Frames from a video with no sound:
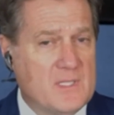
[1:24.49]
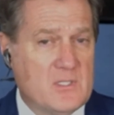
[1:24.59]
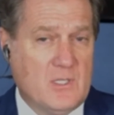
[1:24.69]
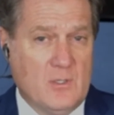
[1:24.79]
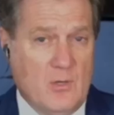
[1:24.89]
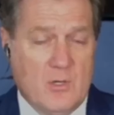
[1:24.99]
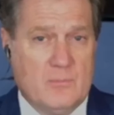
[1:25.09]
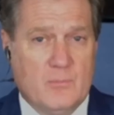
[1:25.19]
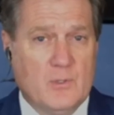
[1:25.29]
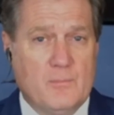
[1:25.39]
I mean, this could
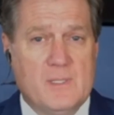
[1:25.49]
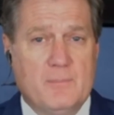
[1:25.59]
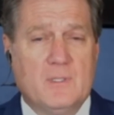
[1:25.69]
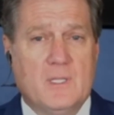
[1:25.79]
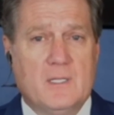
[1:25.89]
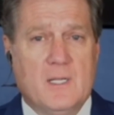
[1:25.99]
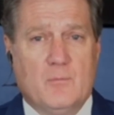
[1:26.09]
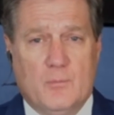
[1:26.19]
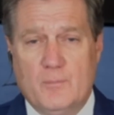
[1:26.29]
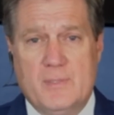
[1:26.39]
hurt real people, and,
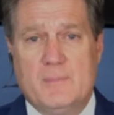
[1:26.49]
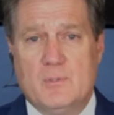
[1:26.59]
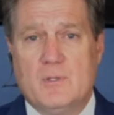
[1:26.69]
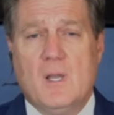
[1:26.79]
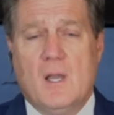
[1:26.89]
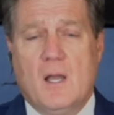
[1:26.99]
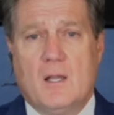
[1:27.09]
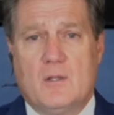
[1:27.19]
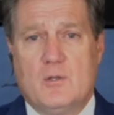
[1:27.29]
and real people uh,